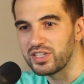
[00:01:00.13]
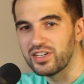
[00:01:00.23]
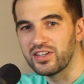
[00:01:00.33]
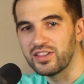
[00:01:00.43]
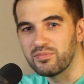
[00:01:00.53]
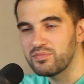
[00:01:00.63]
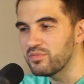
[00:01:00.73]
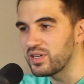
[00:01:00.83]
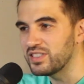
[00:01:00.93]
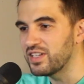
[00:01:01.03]
on my
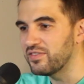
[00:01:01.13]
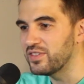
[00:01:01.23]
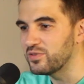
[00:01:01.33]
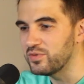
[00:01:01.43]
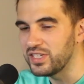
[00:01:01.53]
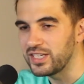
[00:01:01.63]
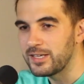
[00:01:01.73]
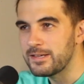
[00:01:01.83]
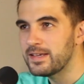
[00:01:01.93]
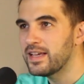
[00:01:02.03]
stuff this week.
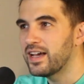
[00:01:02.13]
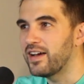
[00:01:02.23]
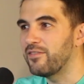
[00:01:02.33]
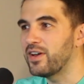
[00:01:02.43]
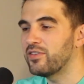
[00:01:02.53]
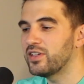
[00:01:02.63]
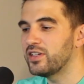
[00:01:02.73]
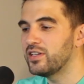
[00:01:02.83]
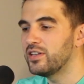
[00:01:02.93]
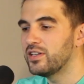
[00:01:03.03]
I found it
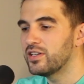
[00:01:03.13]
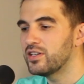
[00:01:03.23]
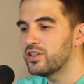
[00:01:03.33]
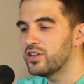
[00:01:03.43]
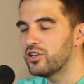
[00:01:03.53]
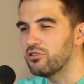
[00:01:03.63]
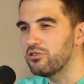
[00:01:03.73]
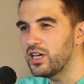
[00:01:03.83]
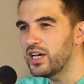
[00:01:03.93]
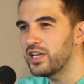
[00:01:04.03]
a
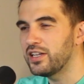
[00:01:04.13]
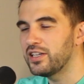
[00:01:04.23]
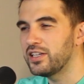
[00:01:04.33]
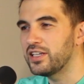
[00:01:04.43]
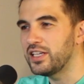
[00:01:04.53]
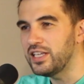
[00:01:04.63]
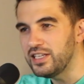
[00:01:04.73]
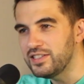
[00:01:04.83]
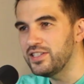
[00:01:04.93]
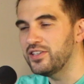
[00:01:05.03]
lot
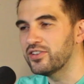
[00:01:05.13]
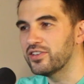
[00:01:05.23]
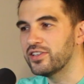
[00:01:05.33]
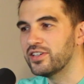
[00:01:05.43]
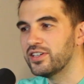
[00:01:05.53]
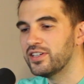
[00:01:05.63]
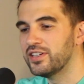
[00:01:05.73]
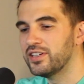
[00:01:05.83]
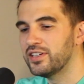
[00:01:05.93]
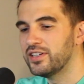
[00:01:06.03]
easier
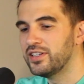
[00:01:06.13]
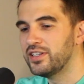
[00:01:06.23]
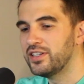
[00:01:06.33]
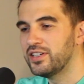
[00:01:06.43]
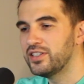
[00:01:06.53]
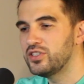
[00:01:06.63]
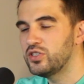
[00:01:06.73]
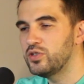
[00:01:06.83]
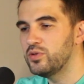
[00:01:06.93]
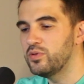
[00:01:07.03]

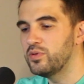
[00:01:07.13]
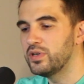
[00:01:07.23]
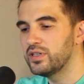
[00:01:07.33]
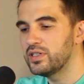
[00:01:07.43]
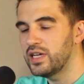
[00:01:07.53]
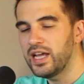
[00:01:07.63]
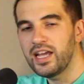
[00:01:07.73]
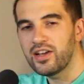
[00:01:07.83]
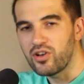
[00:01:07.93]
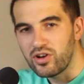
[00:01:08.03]
to add
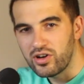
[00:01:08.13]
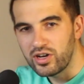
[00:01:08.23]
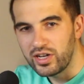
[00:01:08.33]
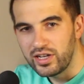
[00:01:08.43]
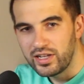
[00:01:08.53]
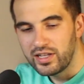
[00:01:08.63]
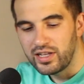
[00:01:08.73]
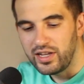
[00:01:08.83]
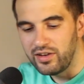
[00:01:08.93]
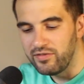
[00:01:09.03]
on
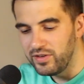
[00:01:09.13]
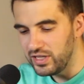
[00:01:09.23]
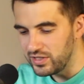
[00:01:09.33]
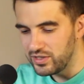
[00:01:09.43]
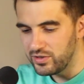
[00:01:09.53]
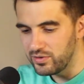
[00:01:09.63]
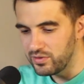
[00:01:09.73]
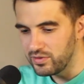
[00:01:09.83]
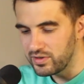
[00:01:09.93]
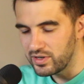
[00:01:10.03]
in V2
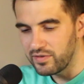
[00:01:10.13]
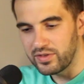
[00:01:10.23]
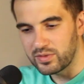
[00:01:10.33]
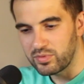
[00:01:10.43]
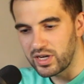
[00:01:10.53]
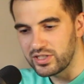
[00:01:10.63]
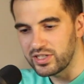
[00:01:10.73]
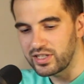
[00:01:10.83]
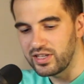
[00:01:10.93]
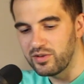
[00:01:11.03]
of this project
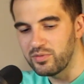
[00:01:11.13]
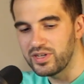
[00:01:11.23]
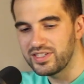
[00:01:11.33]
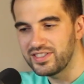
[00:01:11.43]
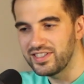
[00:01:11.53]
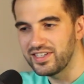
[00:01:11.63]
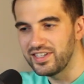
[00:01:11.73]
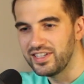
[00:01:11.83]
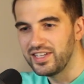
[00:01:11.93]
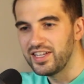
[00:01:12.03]
than it was to
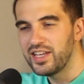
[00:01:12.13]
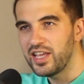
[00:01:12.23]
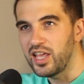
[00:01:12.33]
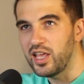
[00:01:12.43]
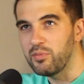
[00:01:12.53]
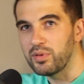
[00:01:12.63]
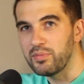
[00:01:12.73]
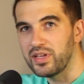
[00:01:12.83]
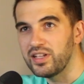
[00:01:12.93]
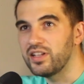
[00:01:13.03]
implement